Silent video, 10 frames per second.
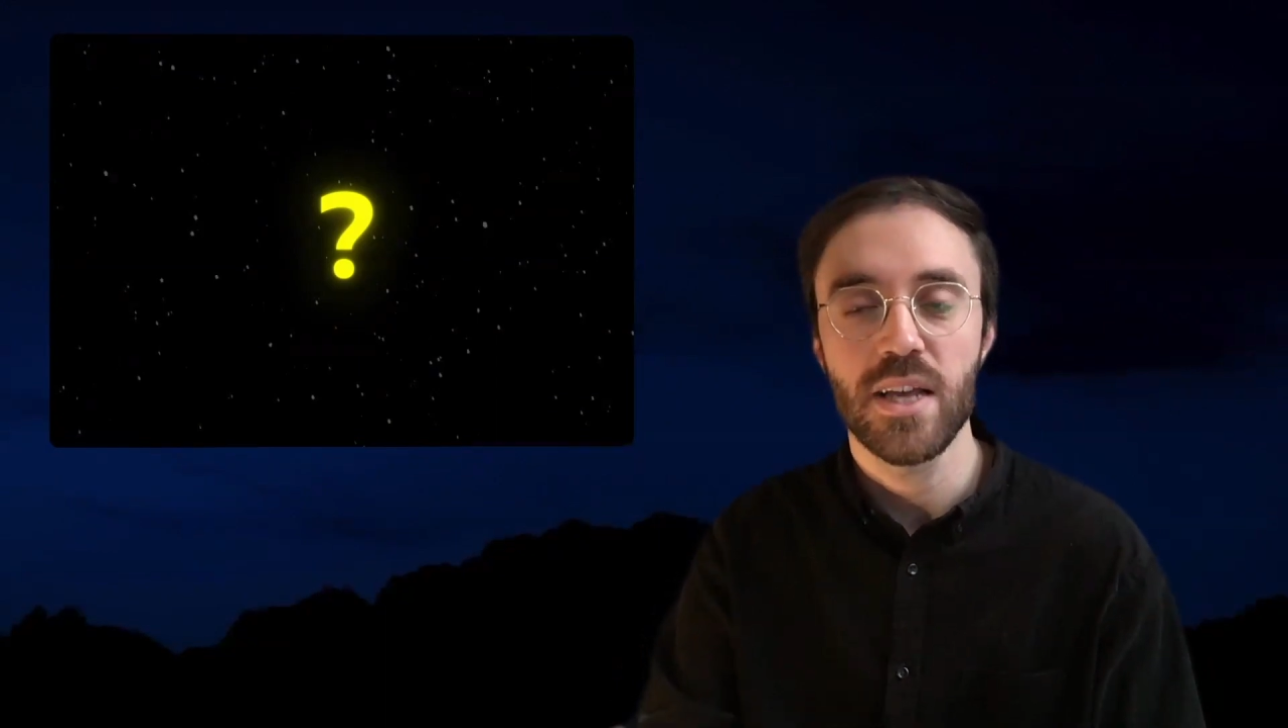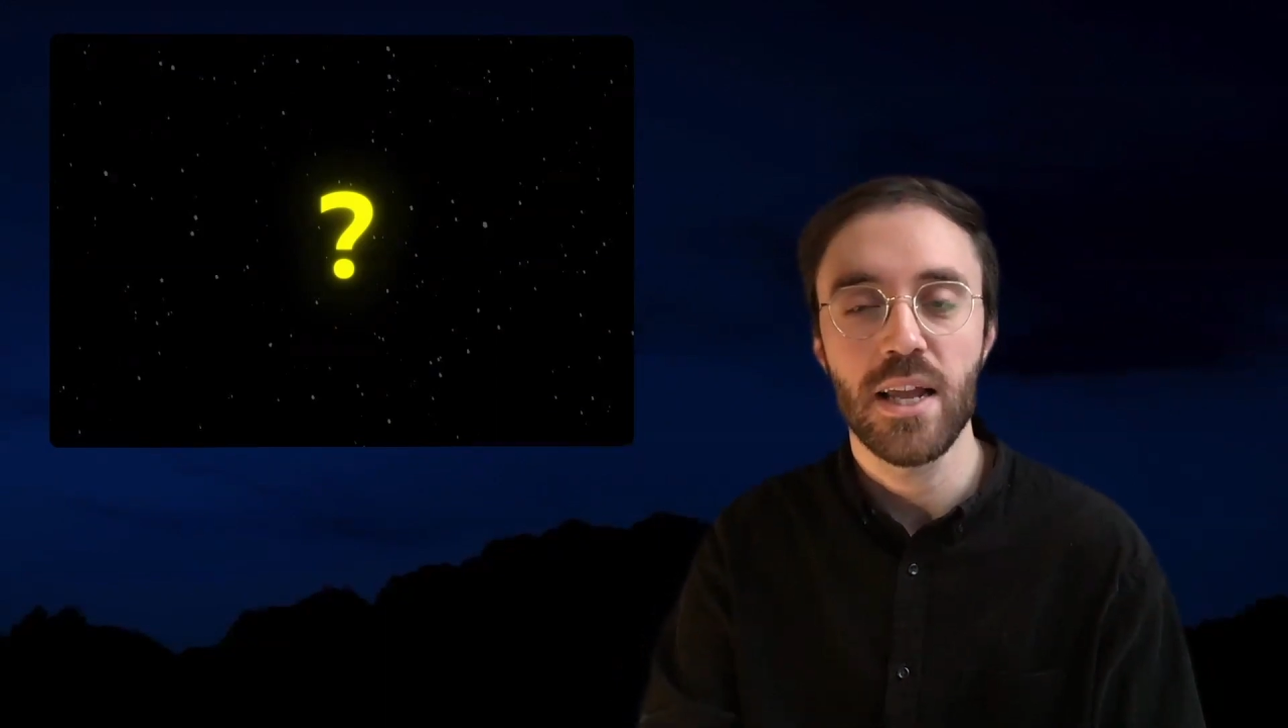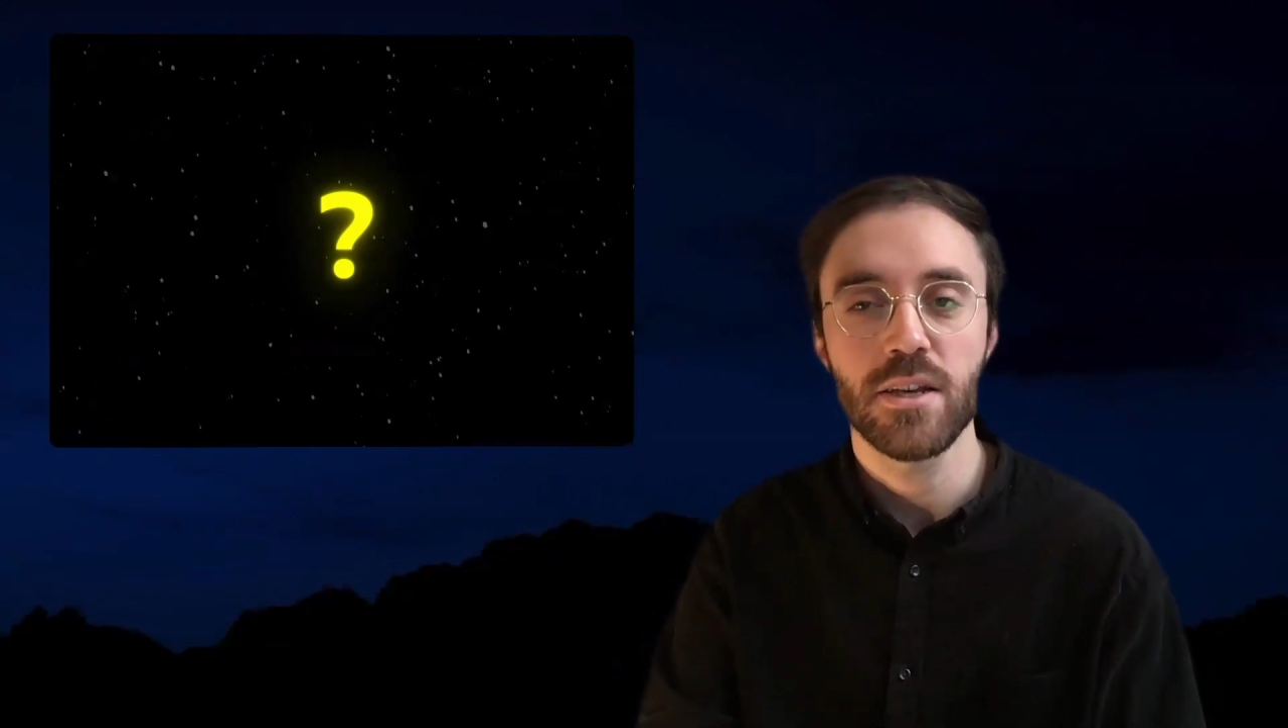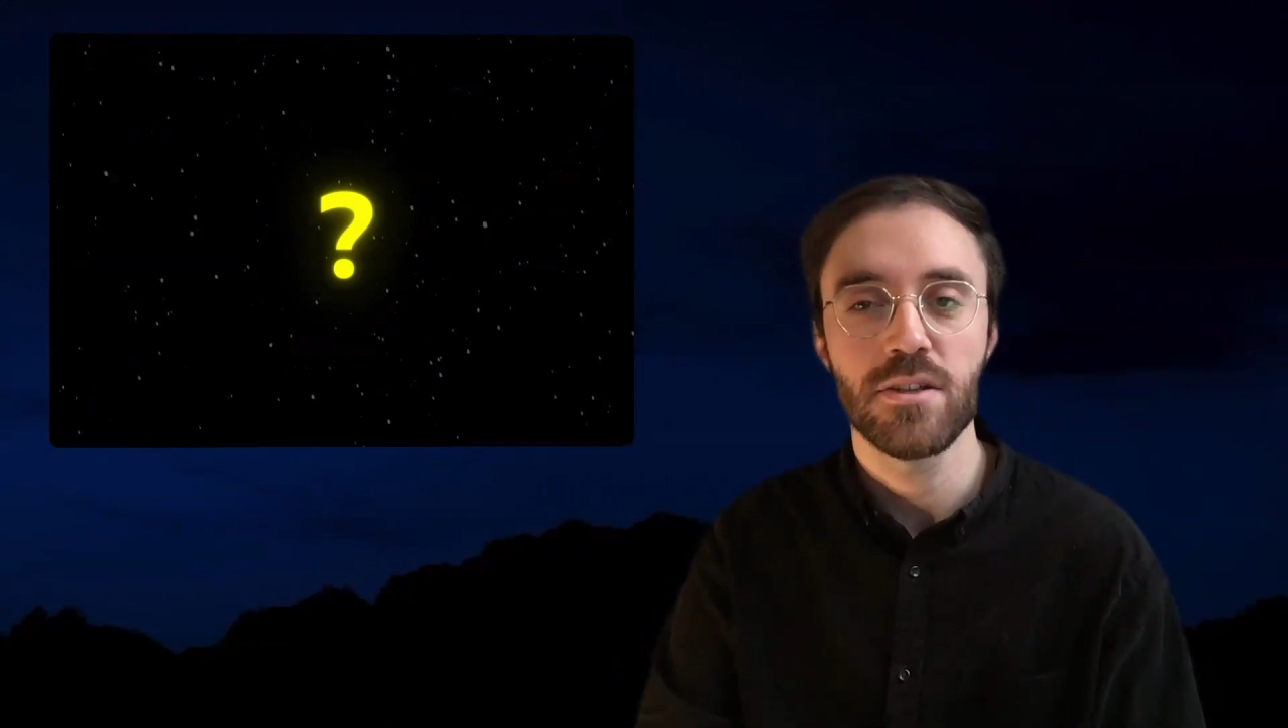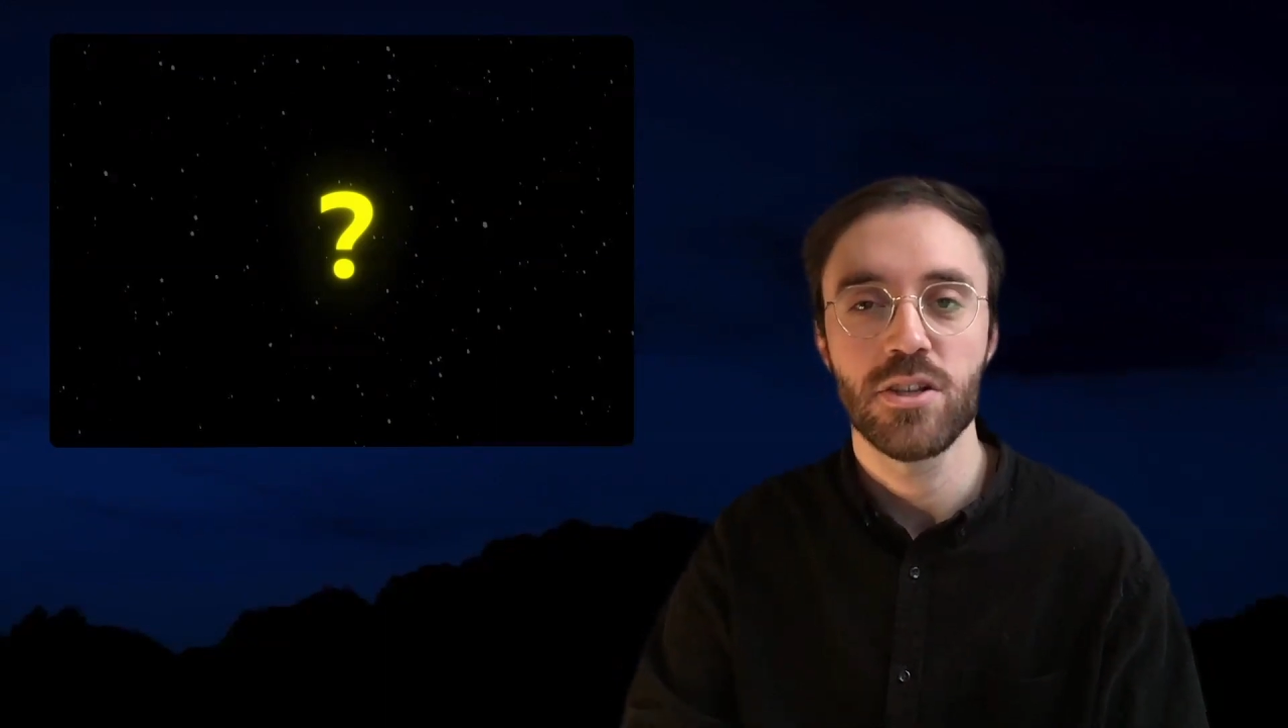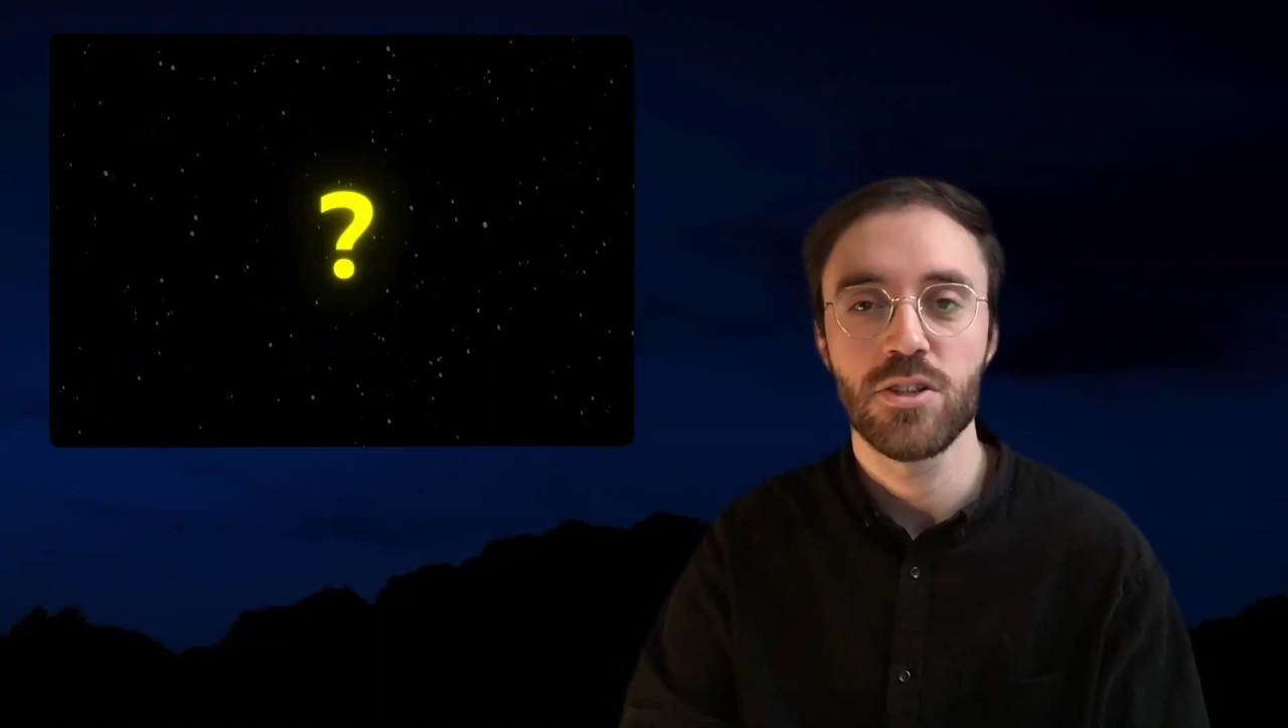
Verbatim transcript: elegant and